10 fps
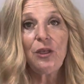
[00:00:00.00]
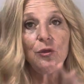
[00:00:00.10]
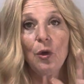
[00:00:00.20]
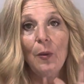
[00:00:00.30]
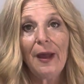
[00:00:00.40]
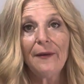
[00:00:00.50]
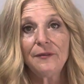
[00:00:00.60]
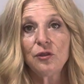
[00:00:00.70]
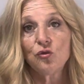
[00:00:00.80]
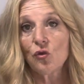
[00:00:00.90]
you don't have
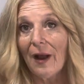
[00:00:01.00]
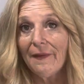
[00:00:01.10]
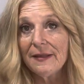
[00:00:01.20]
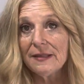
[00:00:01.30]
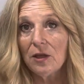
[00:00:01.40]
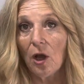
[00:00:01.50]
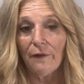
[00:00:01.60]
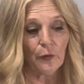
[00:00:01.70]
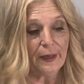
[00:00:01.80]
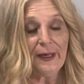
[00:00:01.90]
to dry this off
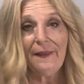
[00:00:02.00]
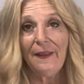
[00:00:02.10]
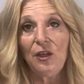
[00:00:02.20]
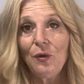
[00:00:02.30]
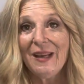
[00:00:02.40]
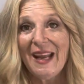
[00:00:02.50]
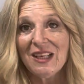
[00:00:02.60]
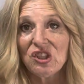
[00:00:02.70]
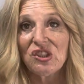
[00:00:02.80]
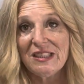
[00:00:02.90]
or anything. You can
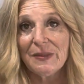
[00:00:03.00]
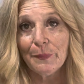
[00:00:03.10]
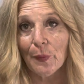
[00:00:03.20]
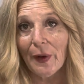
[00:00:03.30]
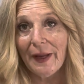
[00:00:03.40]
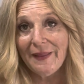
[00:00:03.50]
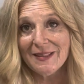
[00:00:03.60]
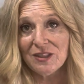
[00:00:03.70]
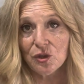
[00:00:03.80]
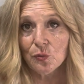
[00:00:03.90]
actually spray
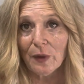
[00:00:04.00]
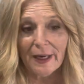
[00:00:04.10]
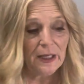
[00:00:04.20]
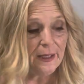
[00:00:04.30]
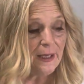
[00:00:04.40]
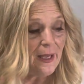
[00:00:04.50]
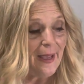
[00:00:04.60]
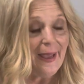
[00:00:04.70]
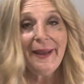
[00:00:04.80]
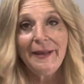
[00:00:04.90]
this directly,
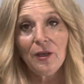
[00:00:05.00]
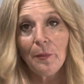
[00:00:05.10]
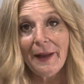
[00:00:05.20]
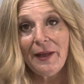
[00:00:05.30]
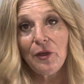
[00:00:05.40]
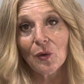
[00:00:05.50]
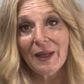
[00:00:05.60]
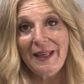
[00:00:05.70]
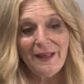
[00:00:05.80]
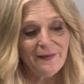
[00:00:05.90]
and it'll make your
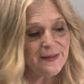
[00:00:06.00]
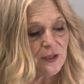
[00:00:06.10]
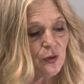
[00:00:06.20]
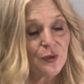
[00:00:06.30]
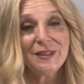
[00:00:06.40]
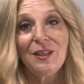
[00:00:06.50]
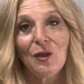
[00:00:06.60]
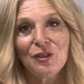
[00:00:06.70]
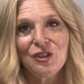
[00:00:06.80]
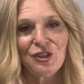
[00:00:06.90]
leaves and your
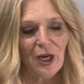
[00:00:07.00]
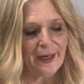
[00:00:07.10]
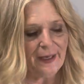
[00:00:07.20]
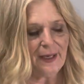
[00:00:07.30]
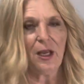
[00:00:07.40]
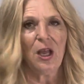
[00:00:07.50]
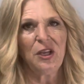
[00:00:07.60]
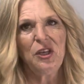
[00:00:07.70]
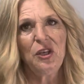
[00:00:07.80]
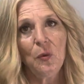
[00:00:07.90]
silk shiny.
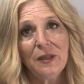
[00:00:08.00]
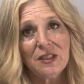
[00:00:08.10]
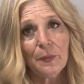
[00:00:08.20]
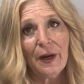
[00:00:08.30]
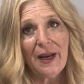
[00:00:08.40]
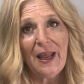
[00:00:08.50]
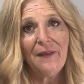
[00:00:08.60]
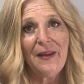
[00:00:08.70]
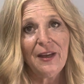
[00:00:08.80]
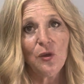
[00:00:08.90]
You don't want to spray it
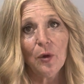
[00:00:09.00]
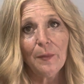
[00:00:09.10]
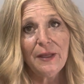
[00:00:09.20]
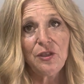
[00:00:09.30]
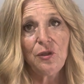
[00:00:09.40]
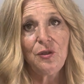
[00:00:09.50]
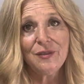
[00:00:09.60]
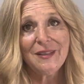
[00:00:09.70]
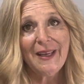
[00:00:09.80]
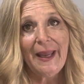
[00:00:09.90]
heavy. I normally do use
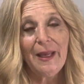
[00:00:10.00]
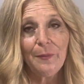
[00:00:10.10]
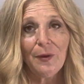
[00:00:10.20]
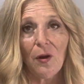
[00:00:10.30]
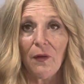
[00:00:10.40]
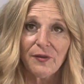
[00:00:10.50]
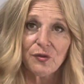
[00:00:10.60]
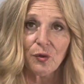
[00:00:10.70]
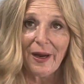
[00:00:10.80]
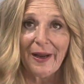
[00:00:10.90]
the can, but all the
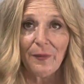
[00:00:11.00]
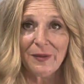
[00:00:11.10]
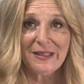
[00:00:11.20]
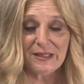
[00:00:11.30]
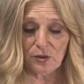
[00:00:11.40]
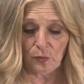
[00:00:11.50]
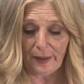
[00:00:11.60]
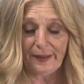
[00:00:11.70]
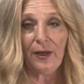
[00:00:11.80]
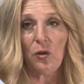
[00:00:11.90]
store had was this
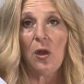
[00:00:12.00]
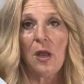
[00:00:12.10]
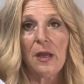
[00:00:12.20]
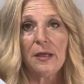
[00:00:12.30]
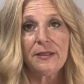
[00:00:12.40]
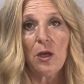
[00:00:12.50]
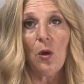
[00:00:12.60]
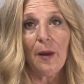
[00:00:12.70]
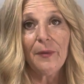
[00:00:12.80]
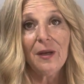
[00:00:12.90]
right now. So
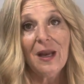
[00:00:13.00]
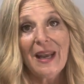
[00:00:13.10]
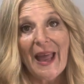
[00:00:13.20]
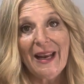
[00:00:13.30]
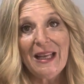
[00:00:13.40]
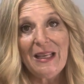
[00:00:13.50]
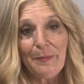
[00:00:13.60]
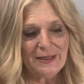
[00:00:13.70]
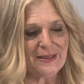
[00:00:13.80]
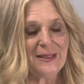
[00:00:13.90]
I'm going to lightly
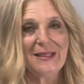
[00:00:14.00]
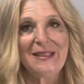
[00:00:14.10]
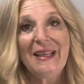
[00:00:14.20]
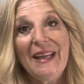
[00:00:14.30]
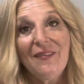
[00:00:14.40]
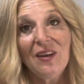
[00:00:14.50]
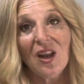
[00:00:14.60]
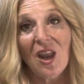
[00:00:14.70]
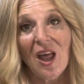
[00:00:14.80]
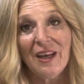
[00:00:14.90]
mist this and give it a
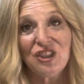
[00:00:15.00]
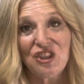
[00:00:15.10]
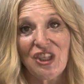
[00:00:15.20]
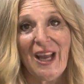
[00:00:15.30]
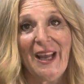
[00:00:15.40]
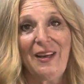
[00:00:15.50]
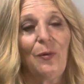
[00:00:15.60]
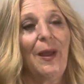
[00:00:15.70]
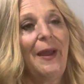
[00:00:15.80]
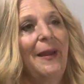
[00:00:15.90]
lot of shine,
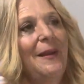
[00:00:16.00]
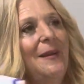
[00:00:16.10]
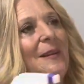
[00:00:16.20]
okay?